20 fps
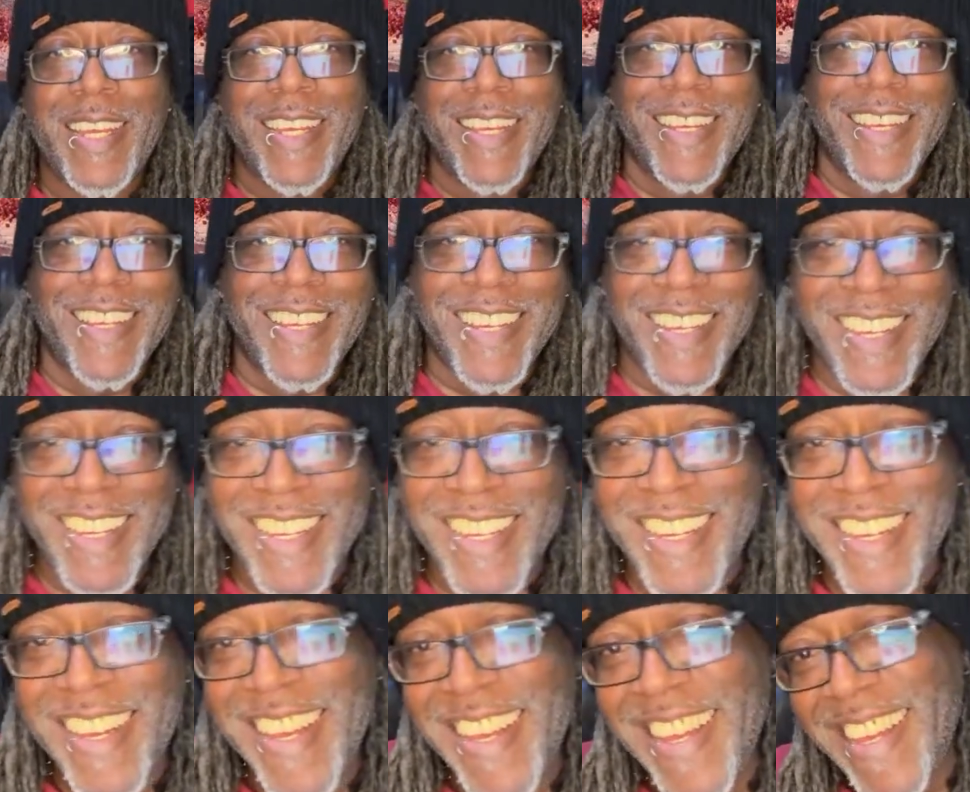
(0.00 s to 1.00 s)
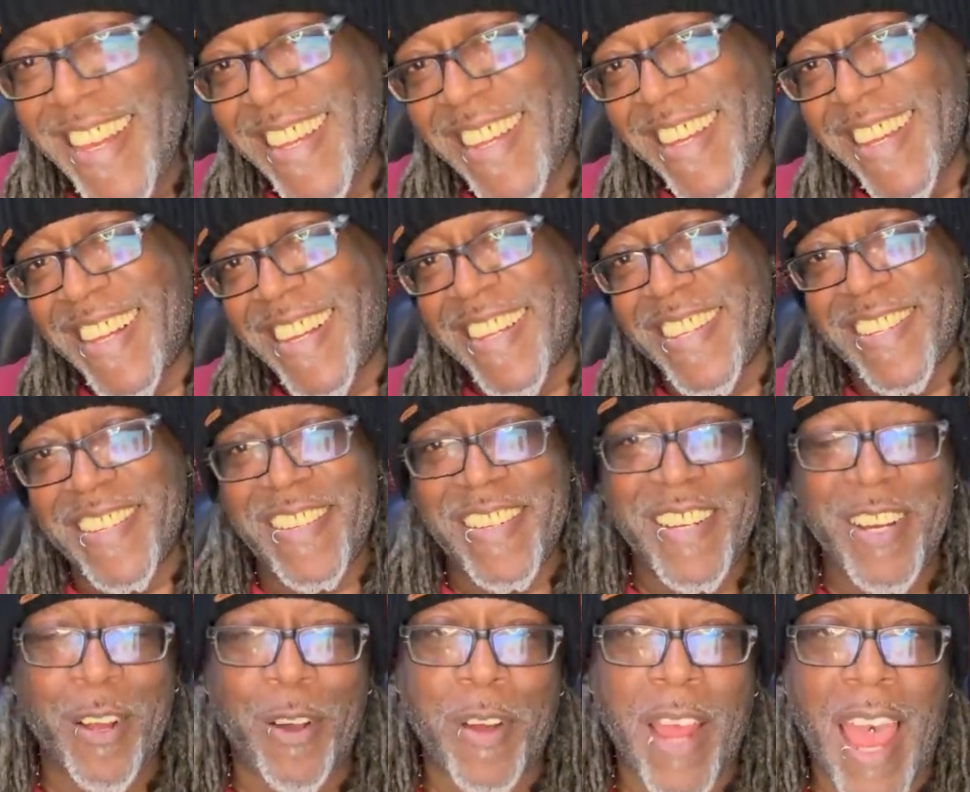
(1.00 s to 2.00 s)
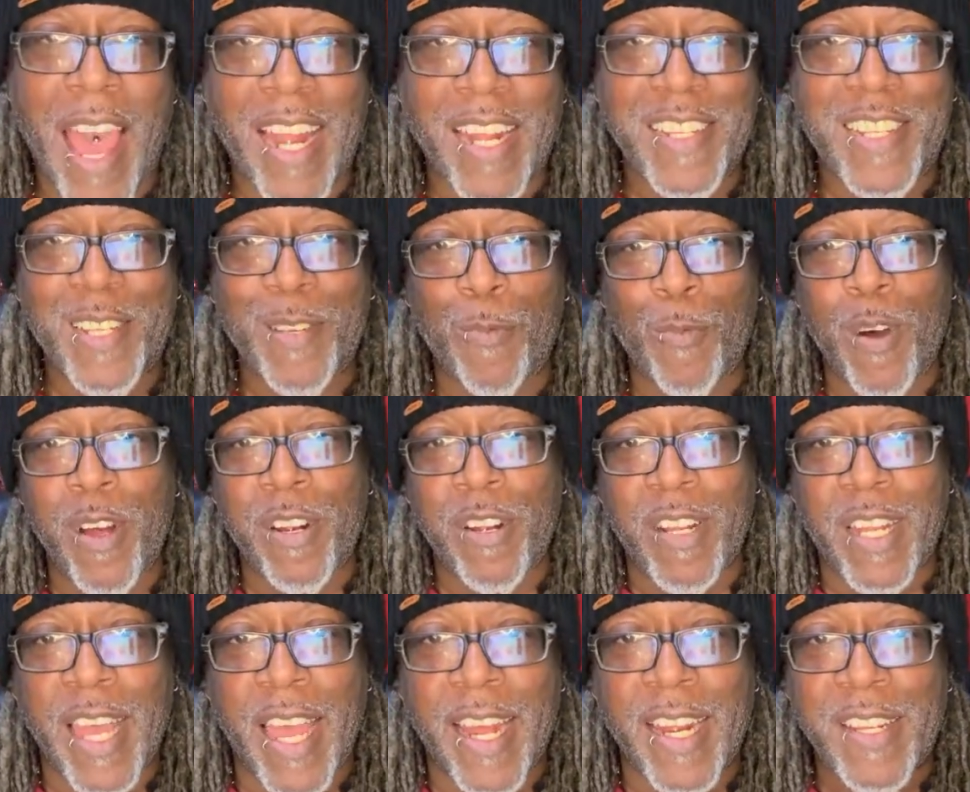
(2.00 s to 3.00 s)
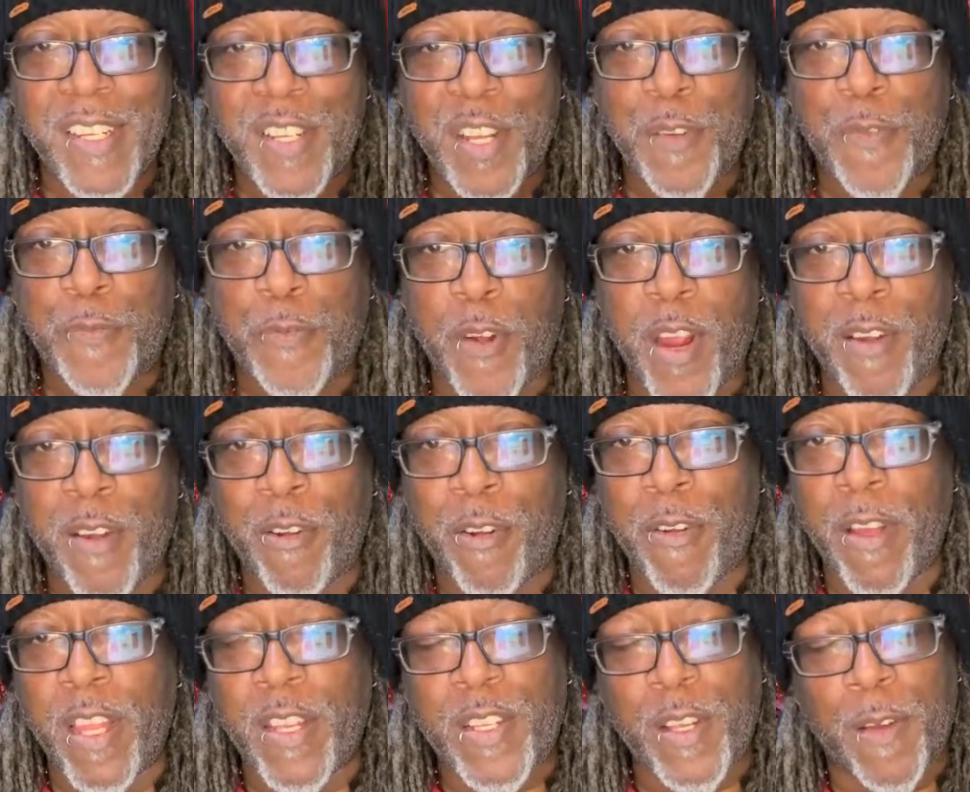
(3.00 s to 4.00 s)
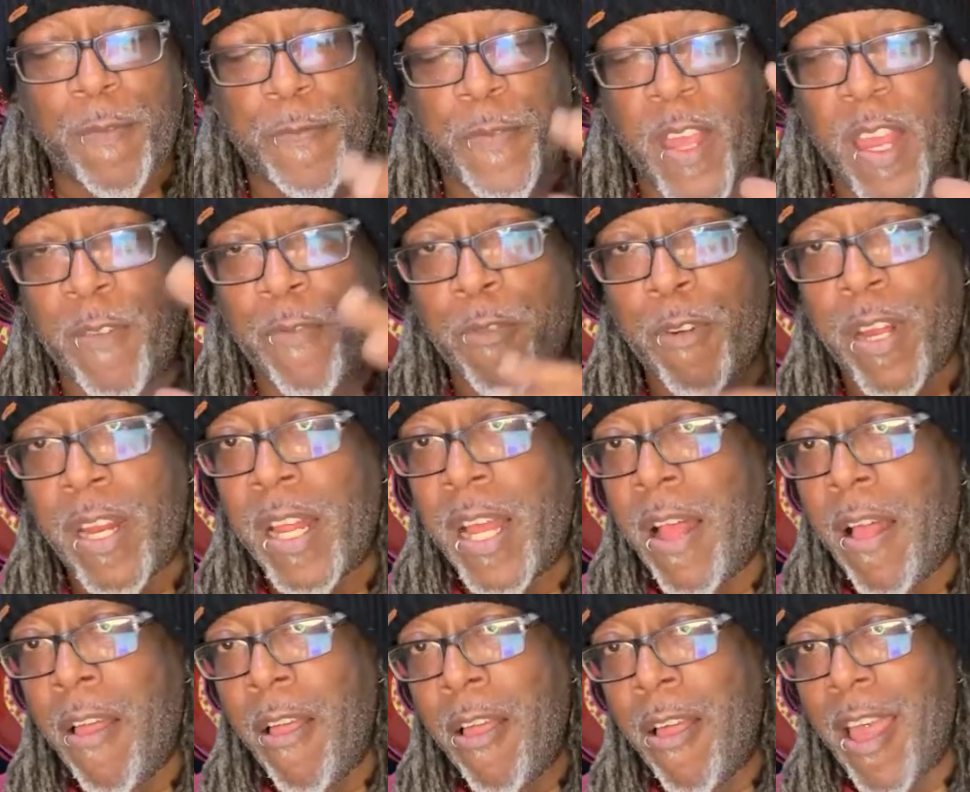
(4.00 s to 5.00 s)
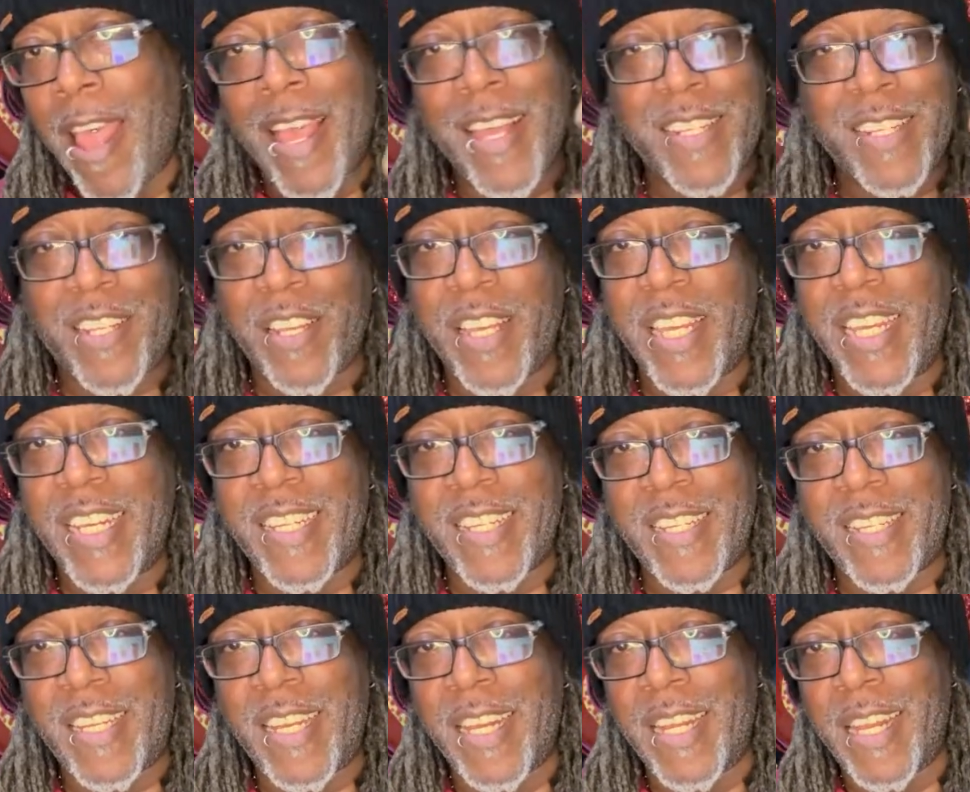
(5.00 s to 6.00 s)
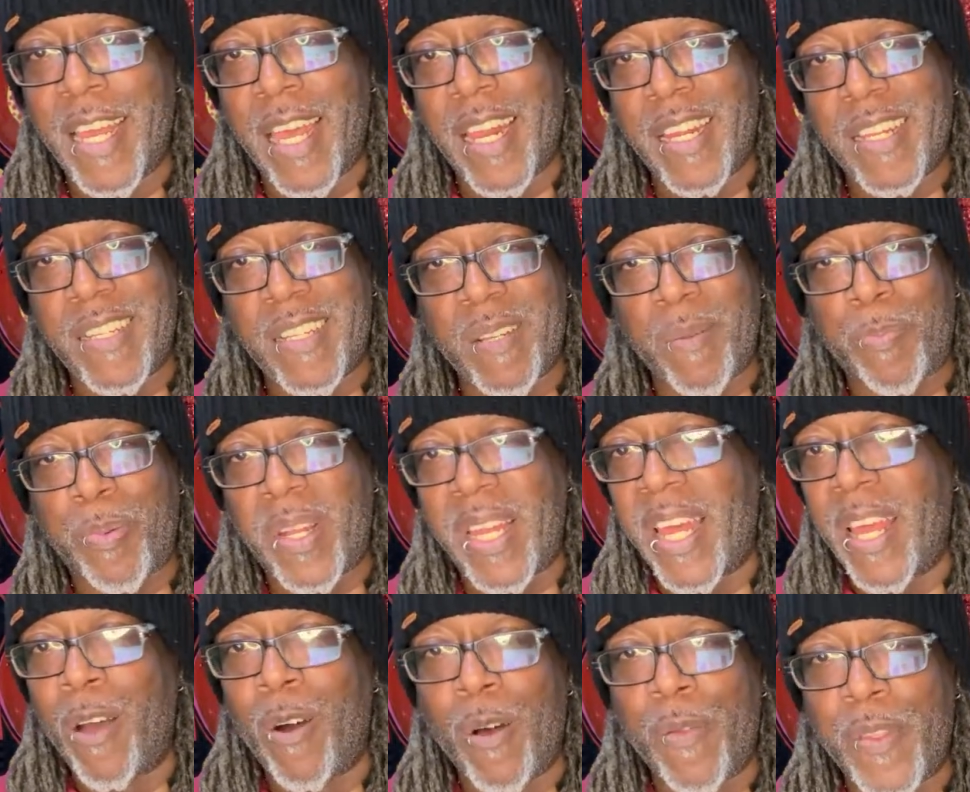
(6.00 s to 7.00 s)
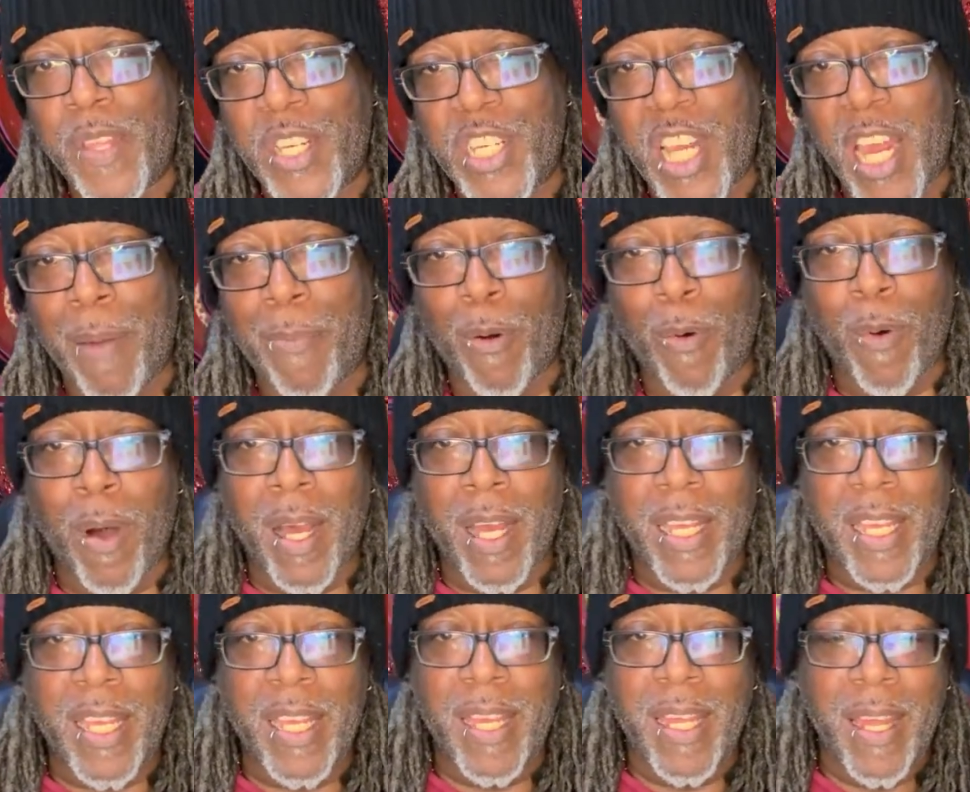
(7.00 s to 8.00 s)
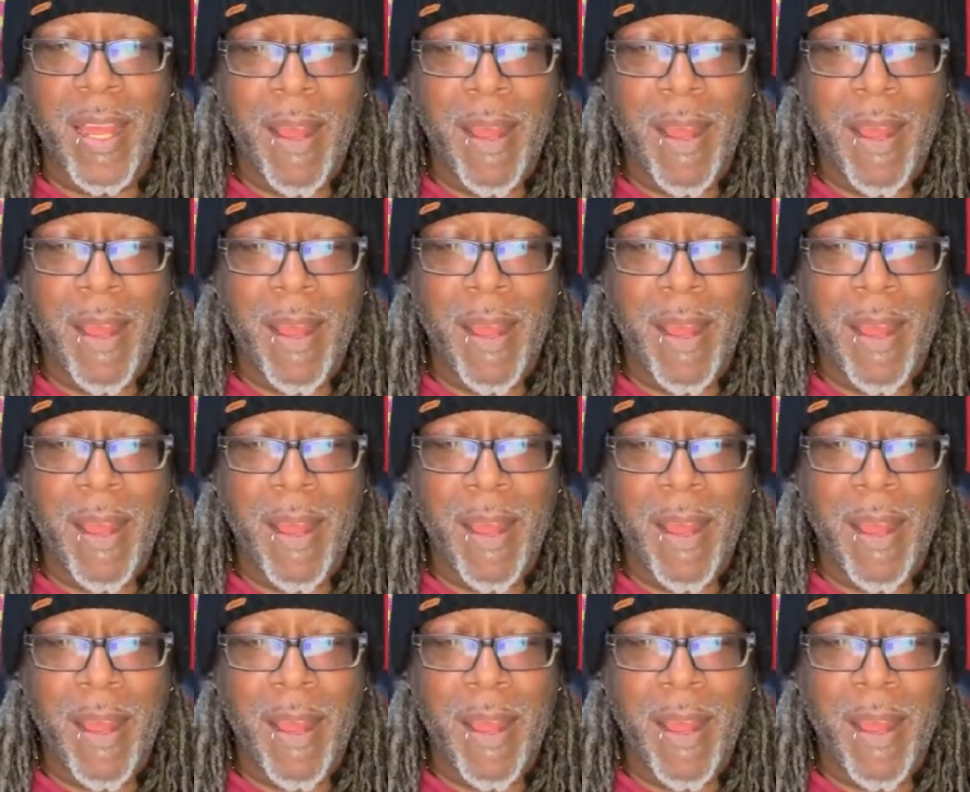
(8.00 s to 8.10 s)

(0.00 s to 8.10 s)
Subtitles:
Because Alice in Wonderland is her favorite, and so he just did that as a play on the Jabberwocky.